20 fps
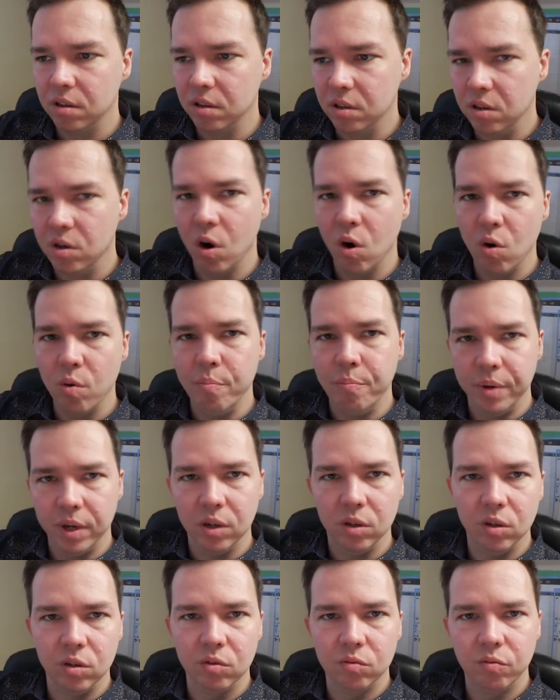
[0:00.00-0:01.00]
go
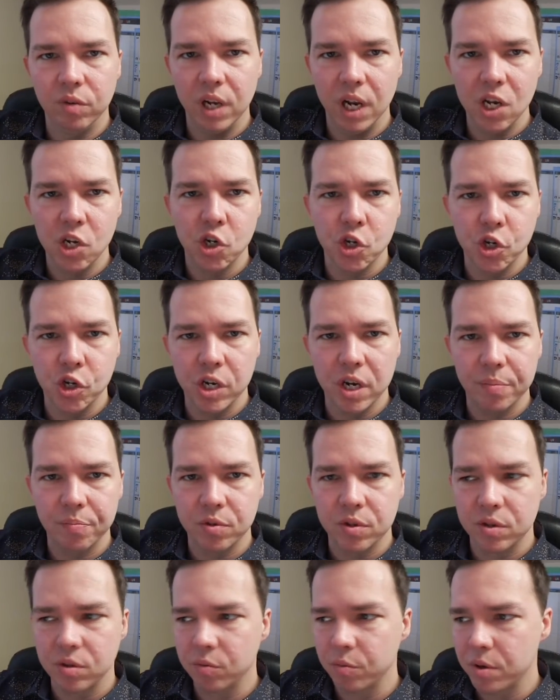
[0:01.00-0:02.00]
build
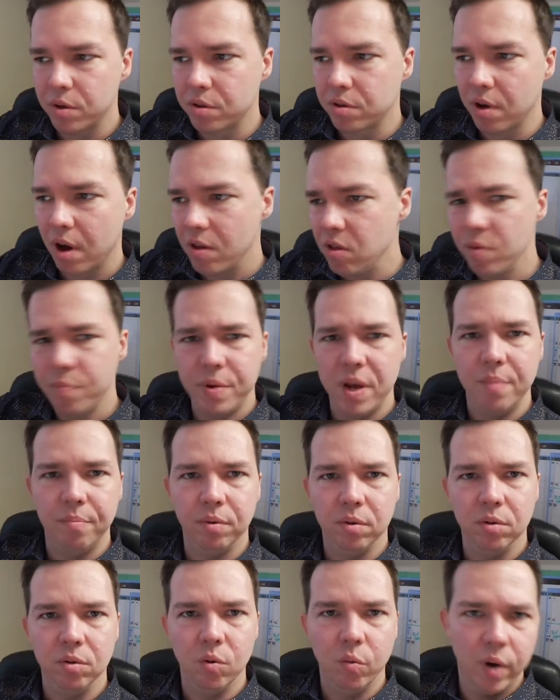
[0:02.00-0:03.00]
relationships with other
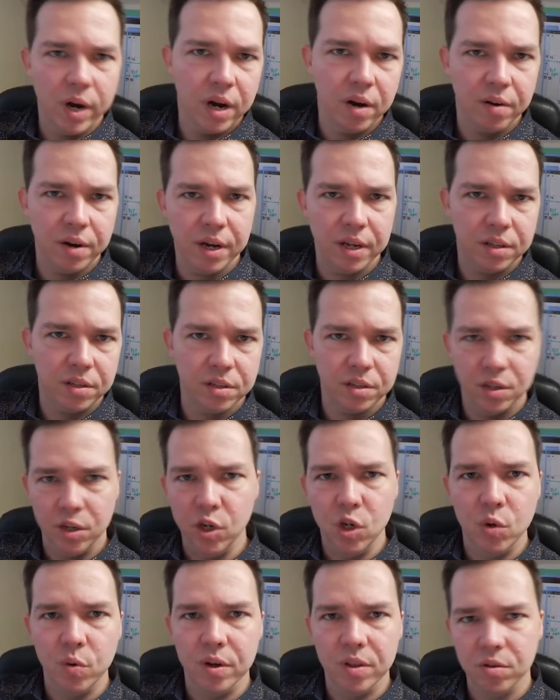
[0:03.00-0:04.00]
people where it's
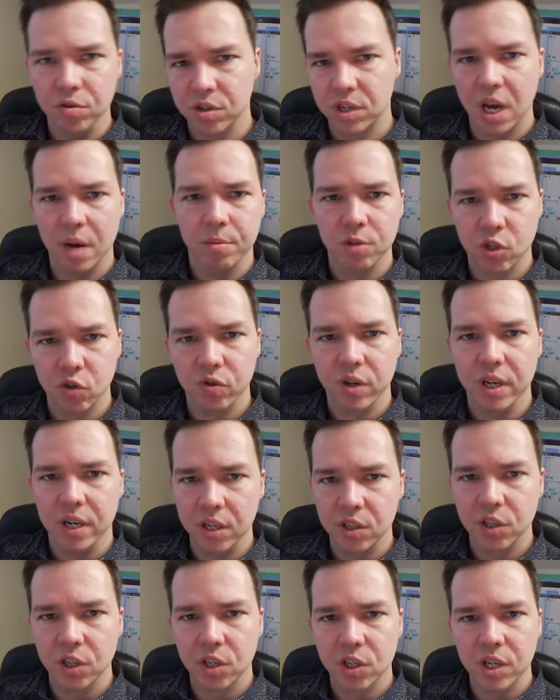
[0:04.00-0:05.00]
new and there's chemistry and
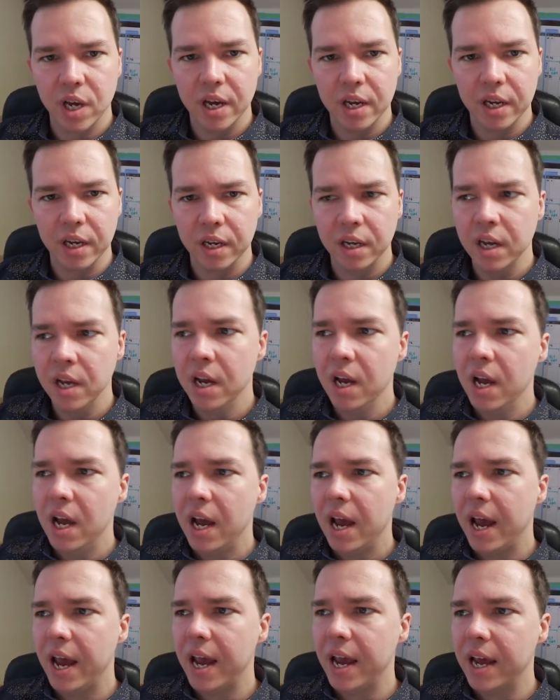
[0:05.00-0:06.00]
it's exciting,
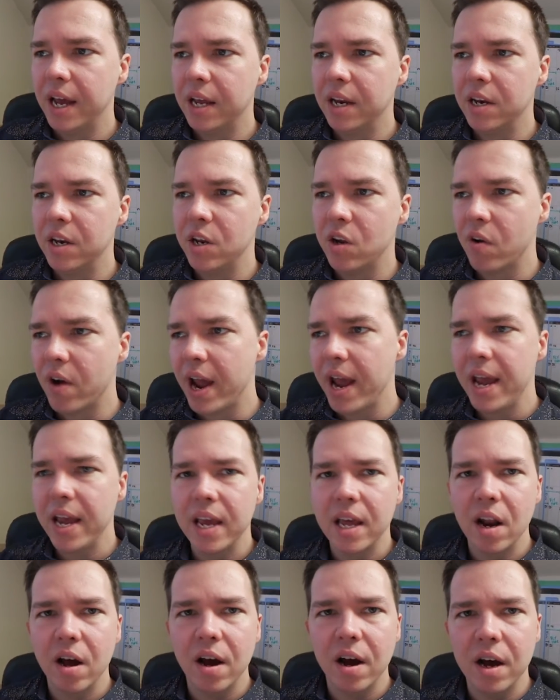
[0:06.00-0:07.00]
and you're
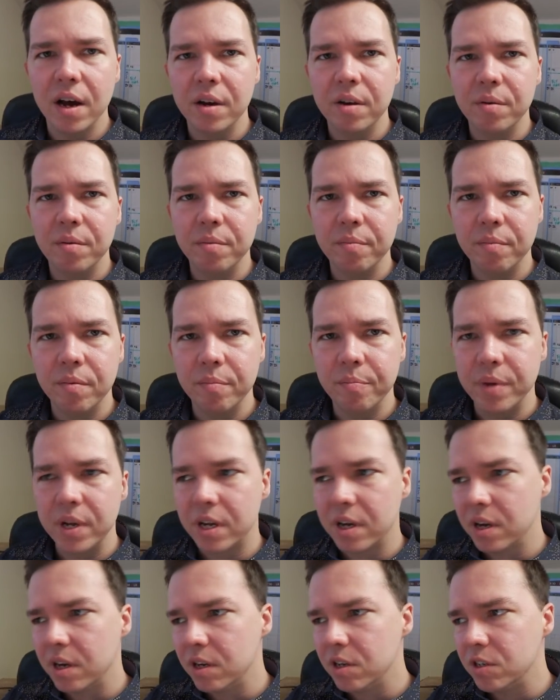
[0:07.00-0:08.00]
hanging on
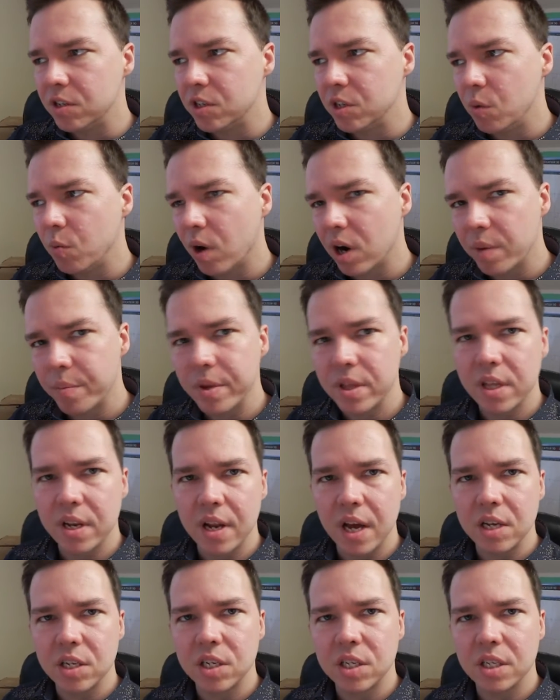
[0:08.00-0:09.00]
because you want to be the
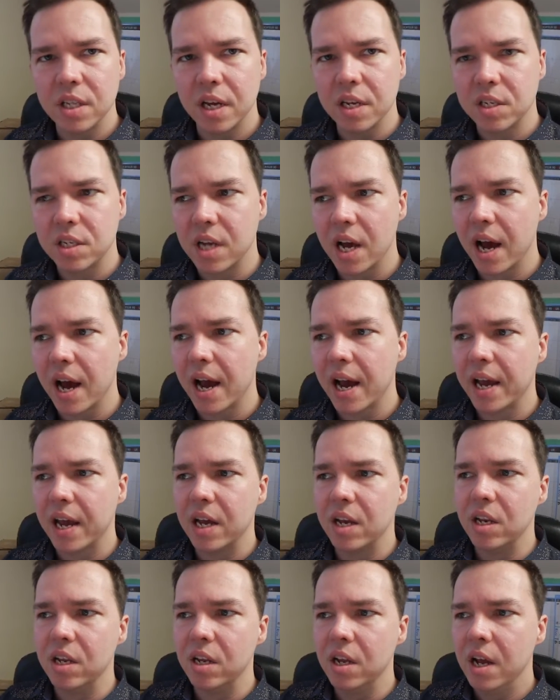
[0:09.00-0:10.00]
nice guy,
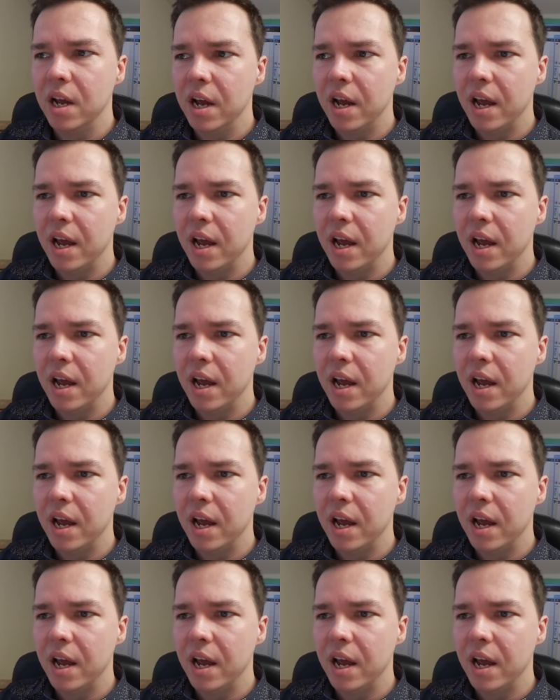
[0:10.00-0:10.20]
and